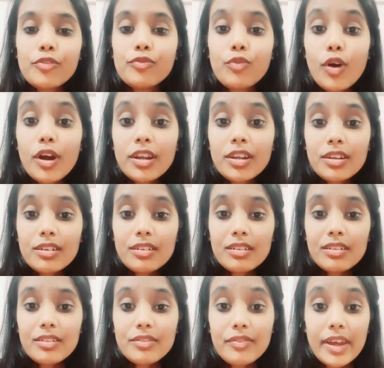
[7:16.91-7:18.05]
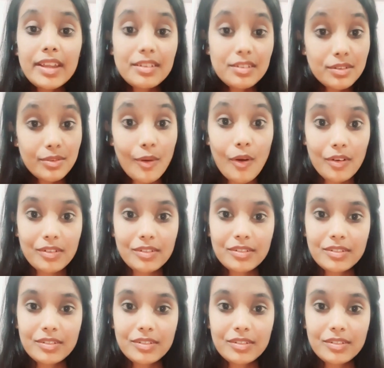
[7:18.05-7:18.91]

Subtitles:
what went wrong.